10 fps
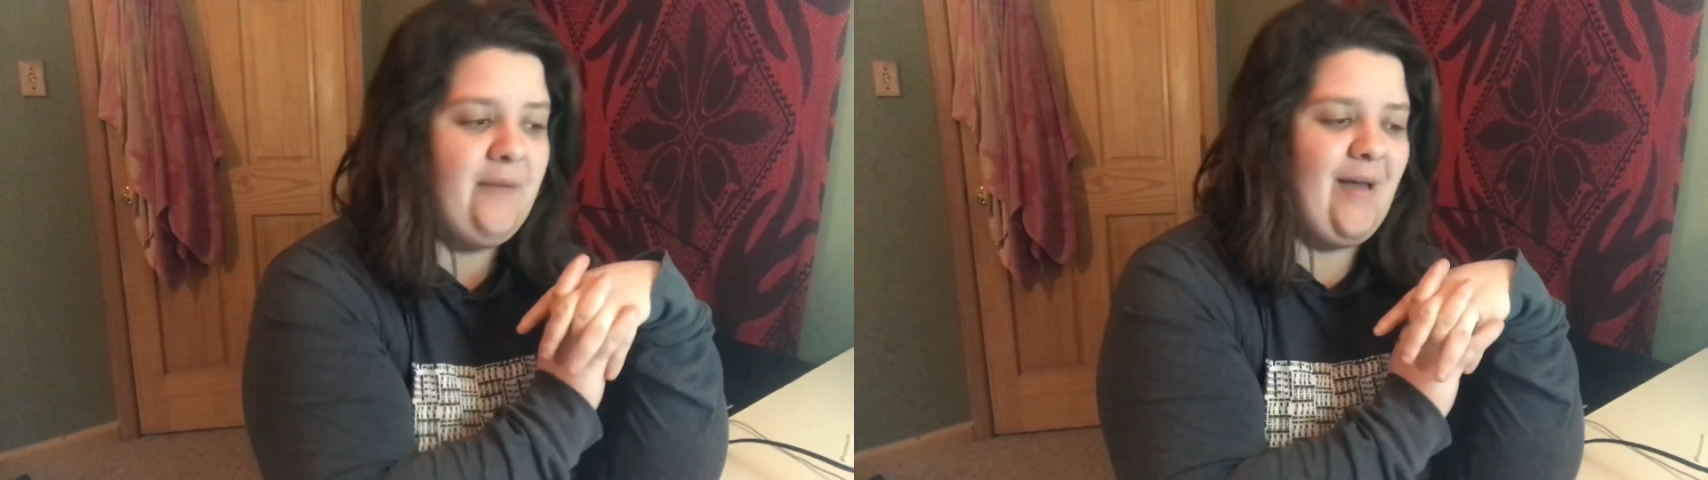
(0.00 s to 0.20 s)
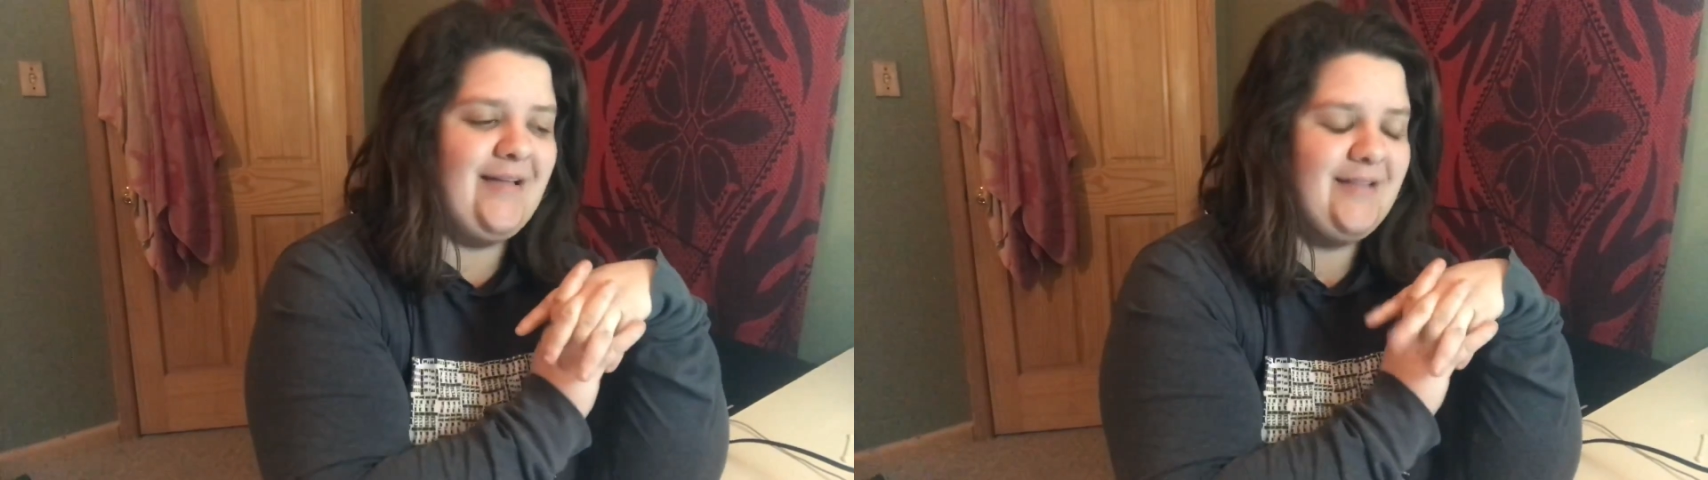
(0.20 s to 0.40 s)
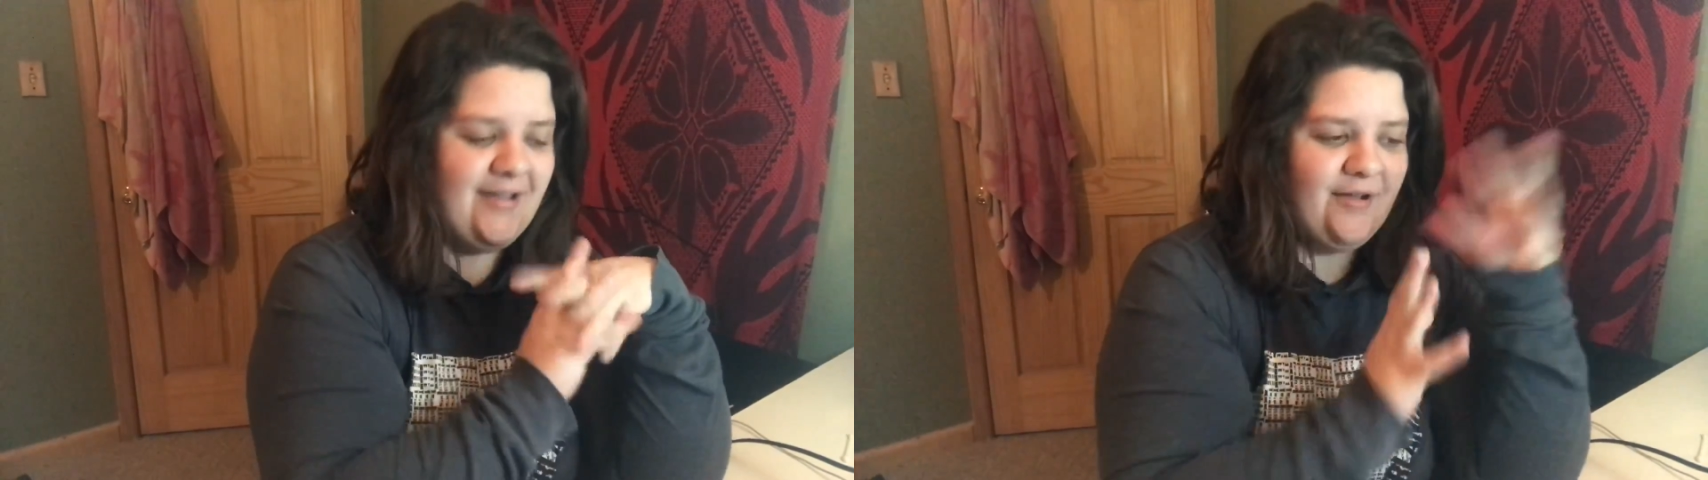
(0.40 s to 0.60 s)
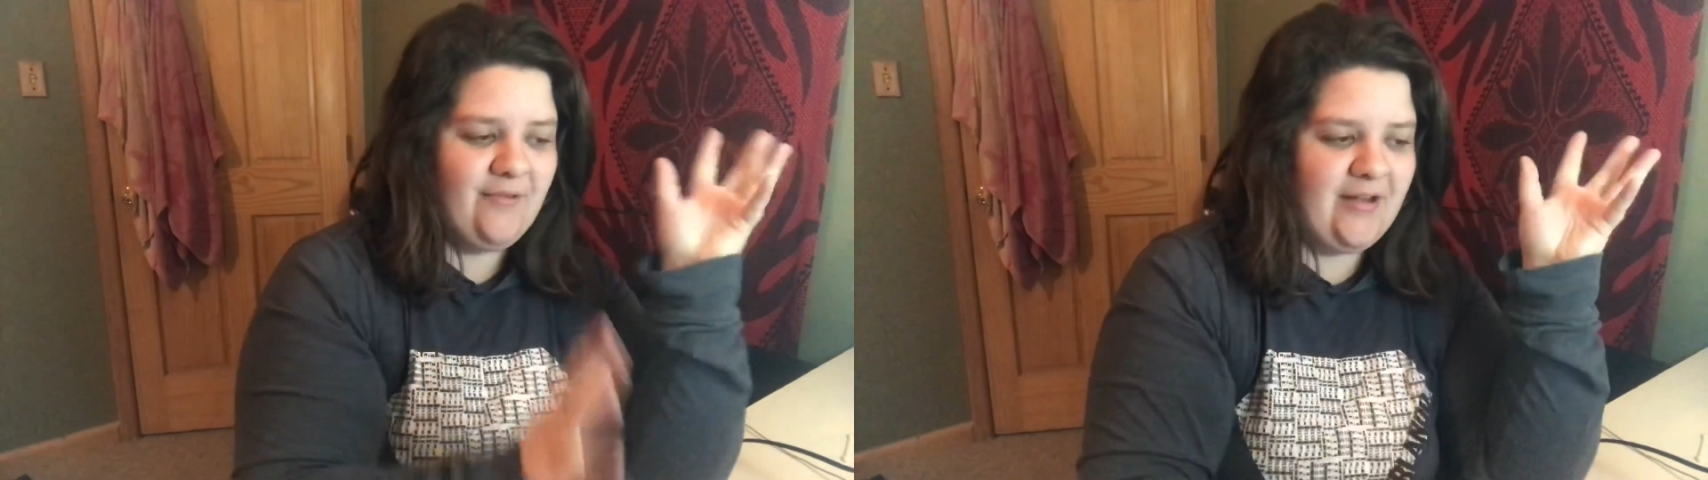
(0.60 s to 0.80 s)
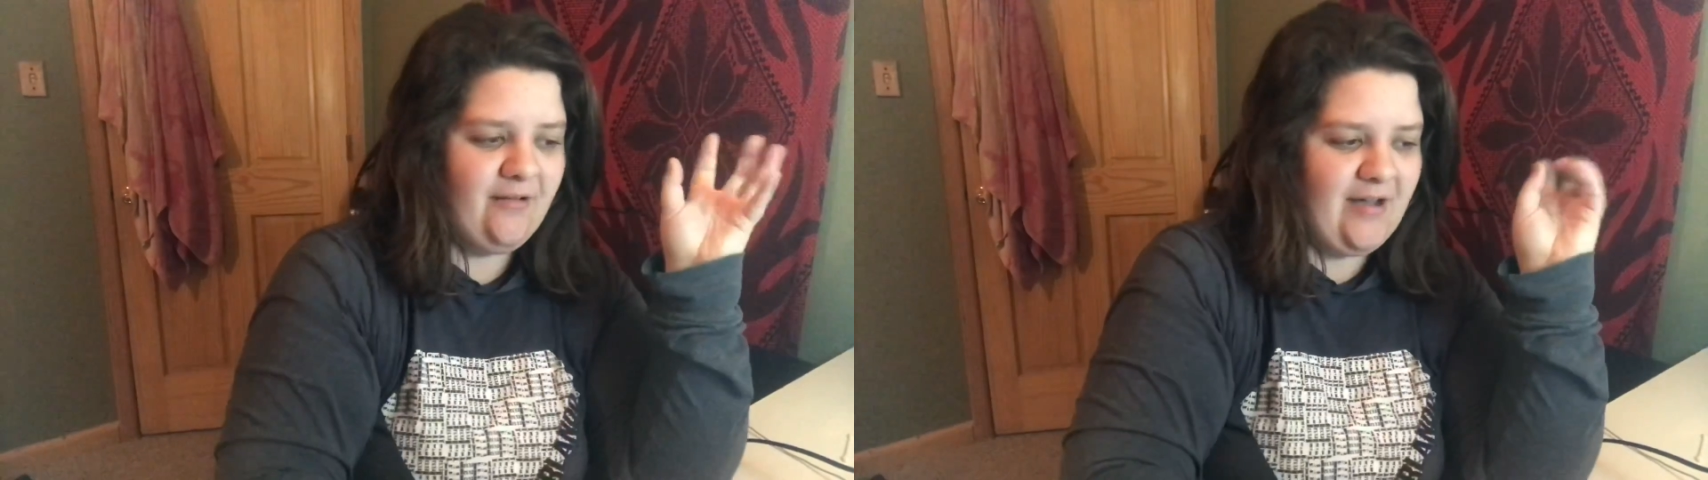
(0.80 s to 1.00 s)
But
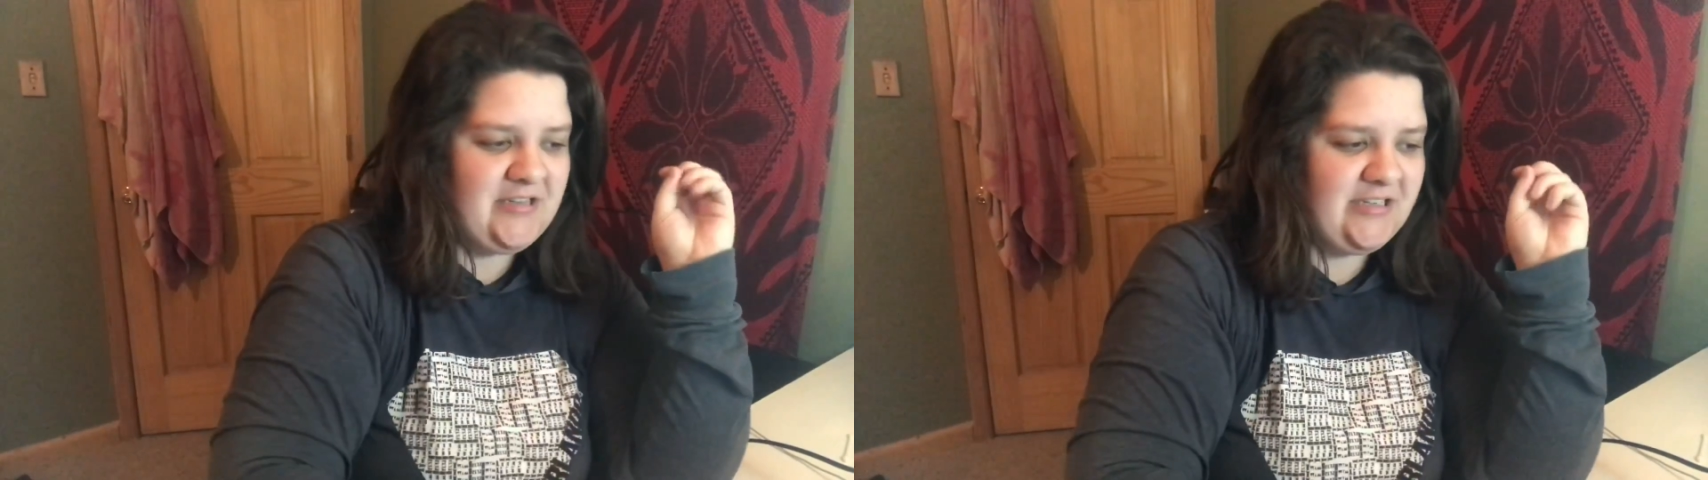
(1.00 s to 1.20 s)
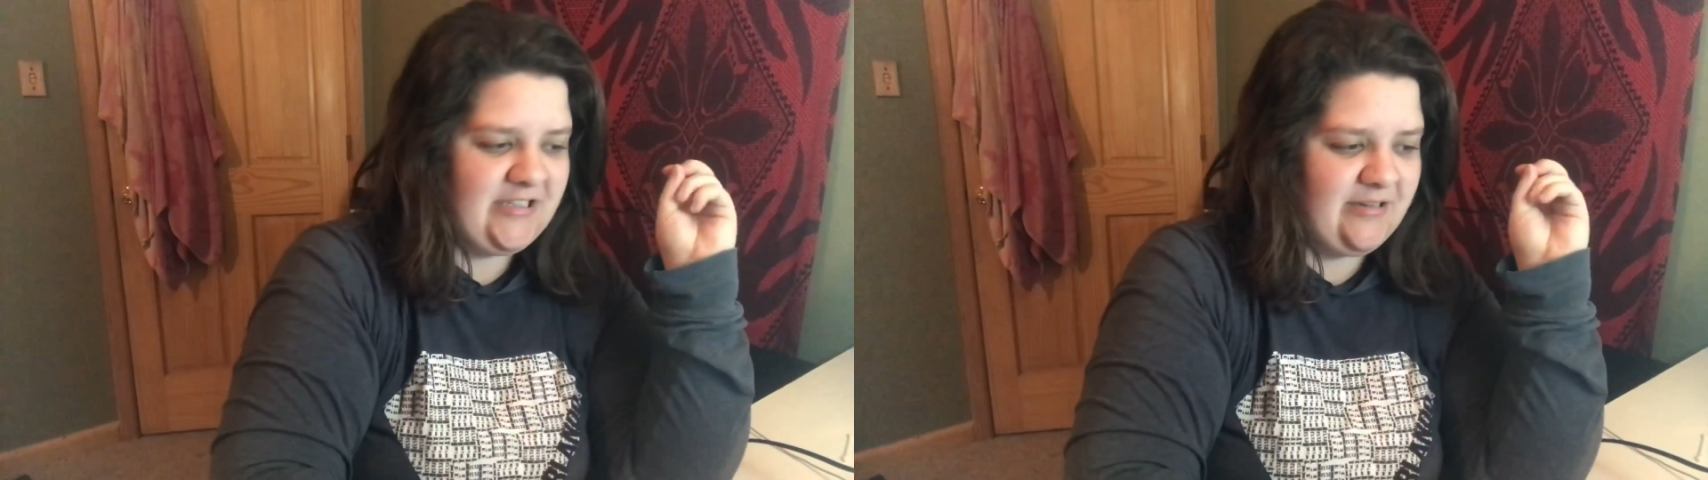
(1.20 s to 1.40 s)
we're going to watch it.